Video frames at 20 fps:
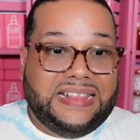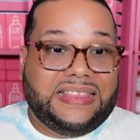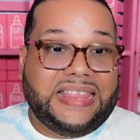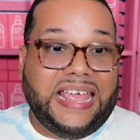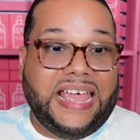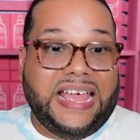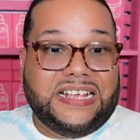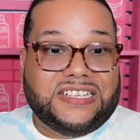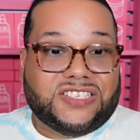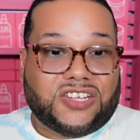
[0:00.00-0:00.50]

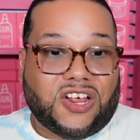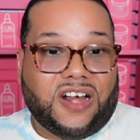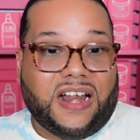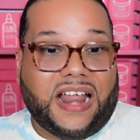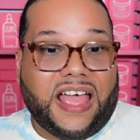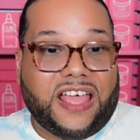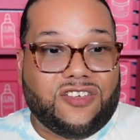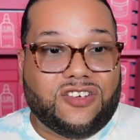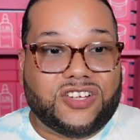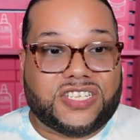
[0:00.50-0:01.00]
things are
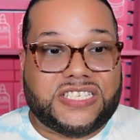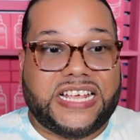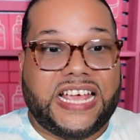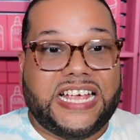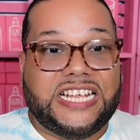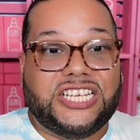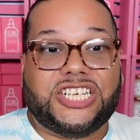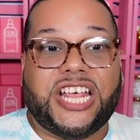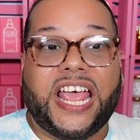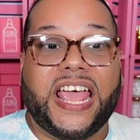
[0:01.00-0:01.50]
like, you're
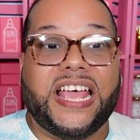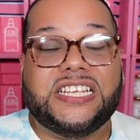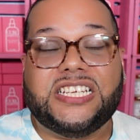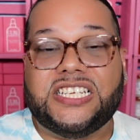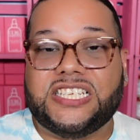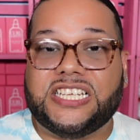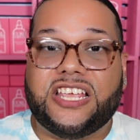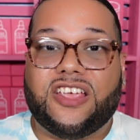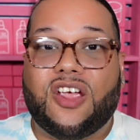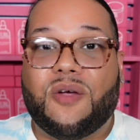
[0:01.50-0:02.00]
seeing
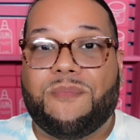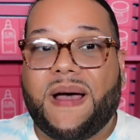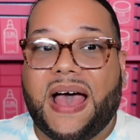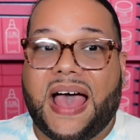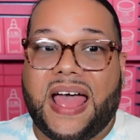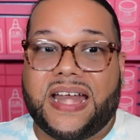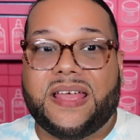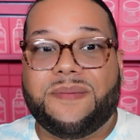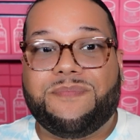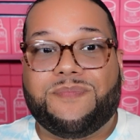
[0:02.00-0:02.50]
changes in your
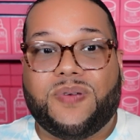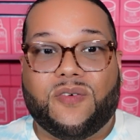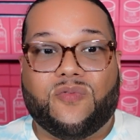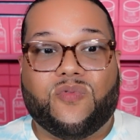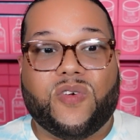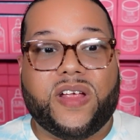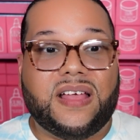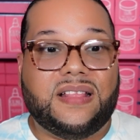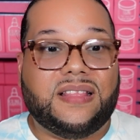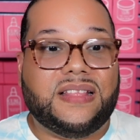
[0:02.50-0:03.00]
body, but
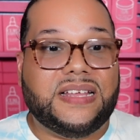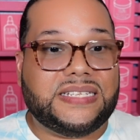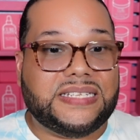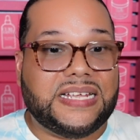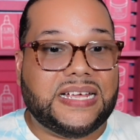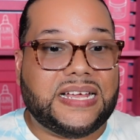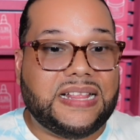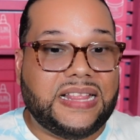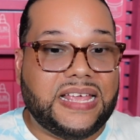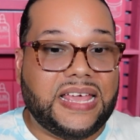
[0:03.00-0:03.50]

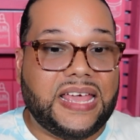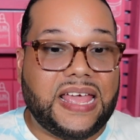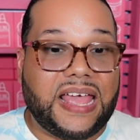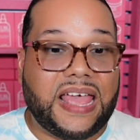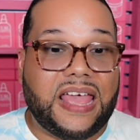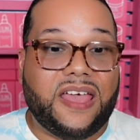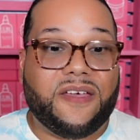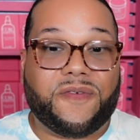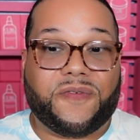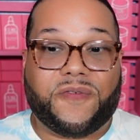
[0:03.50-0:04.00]
realistically,
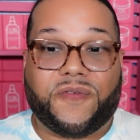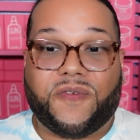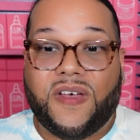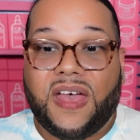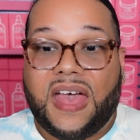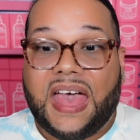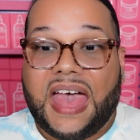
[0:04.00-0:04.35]
if